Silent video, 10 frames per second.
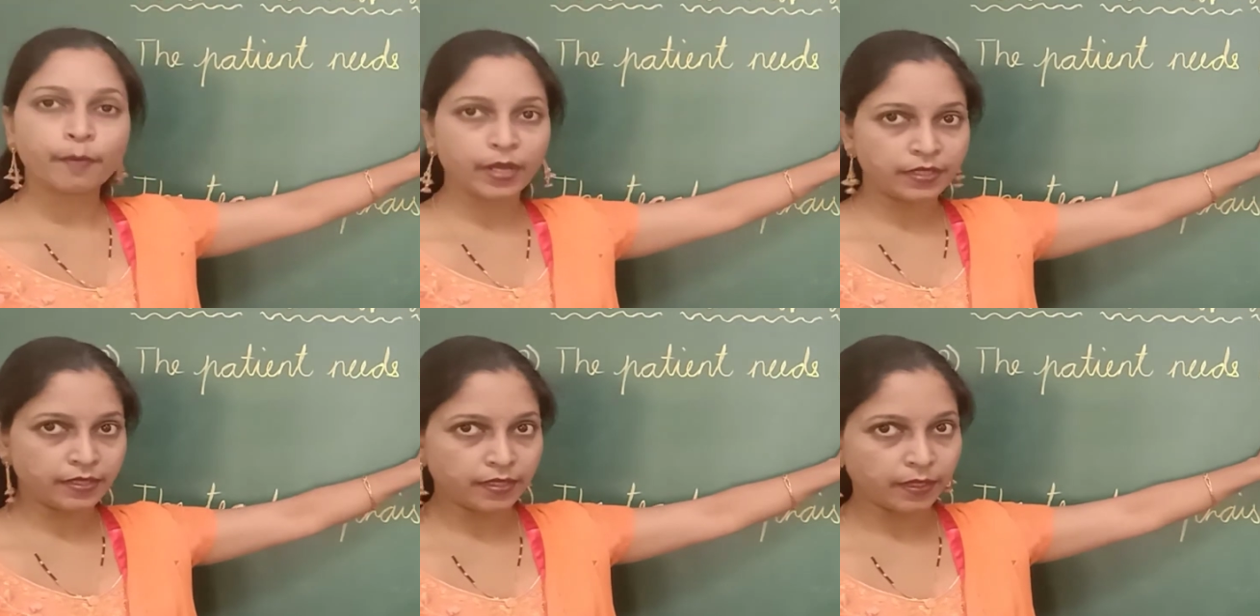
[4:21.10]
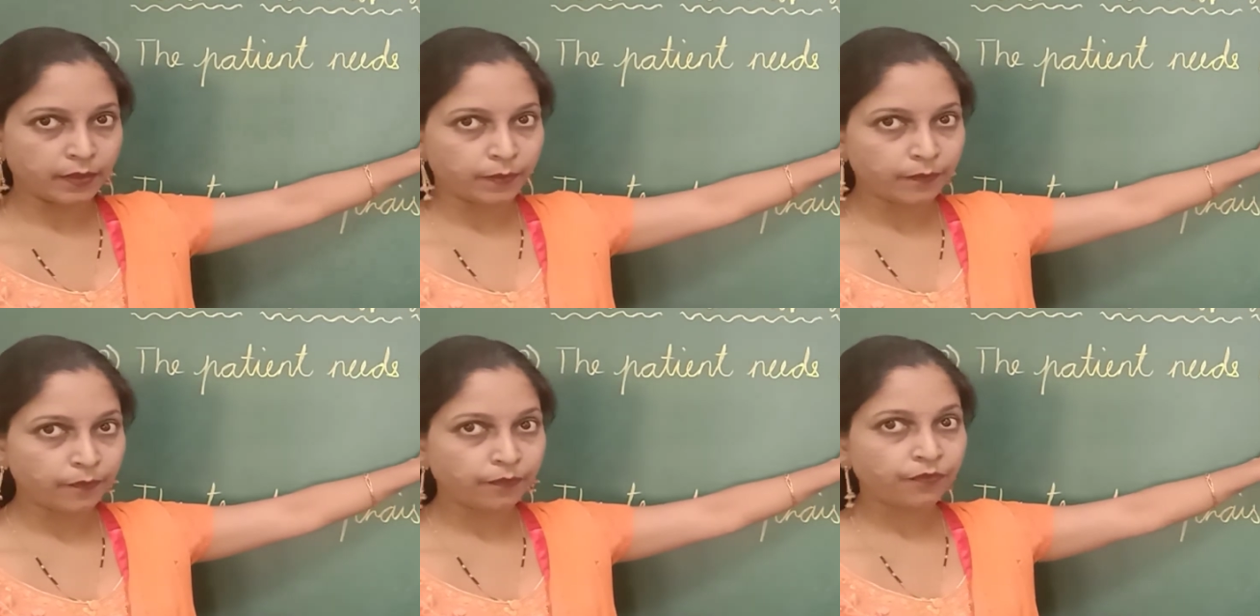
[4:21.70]
medicine.
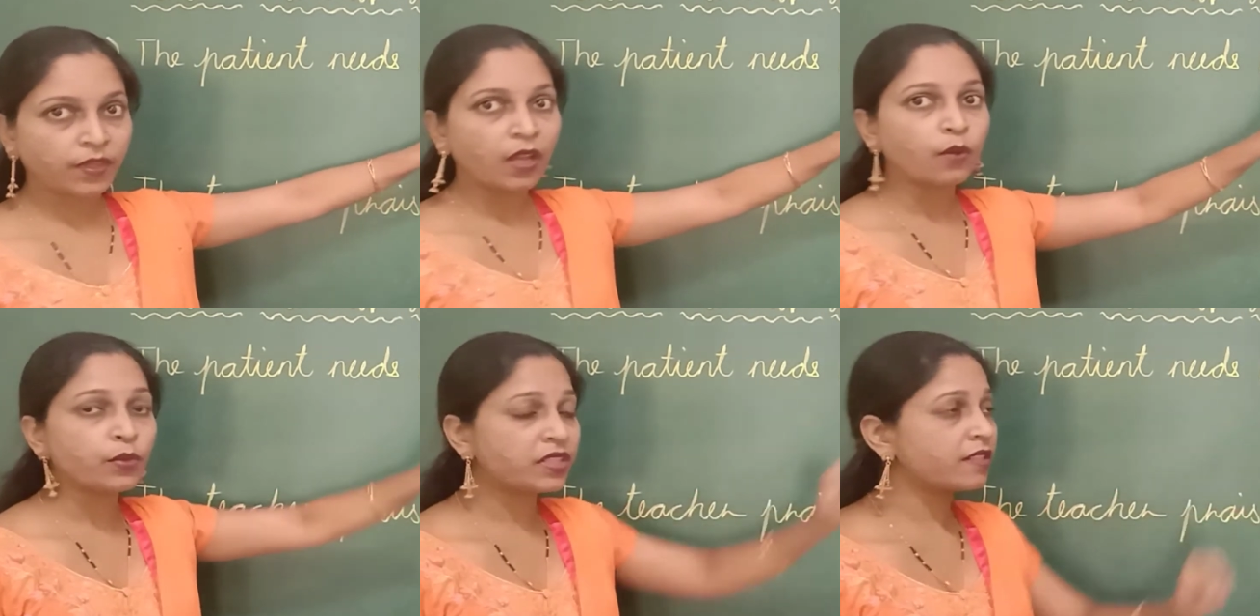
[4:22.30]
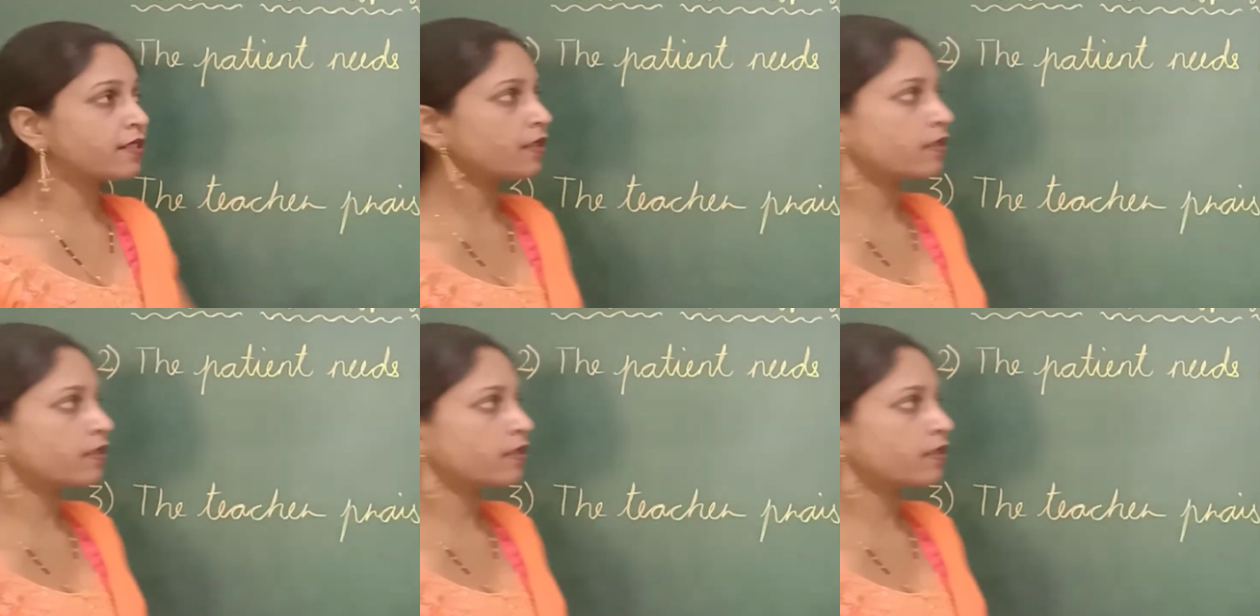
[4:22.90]
Which is the